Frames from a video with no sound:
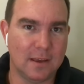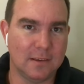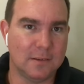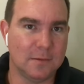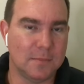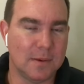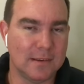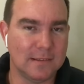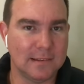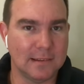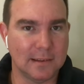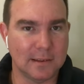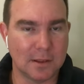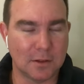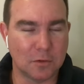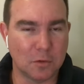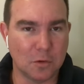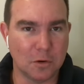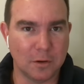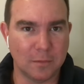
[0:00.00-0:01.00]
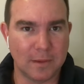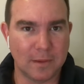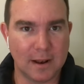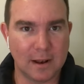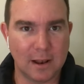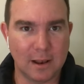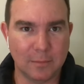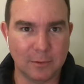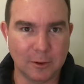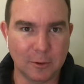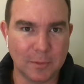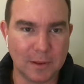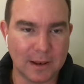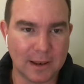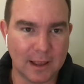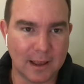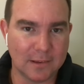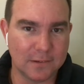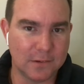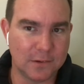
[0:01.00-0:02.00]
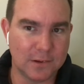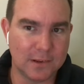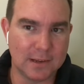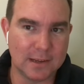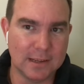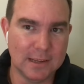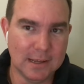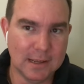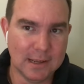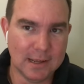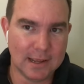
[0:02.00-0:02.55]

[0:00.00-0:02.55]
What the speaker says: So basically, they're talking about it a little bit last year.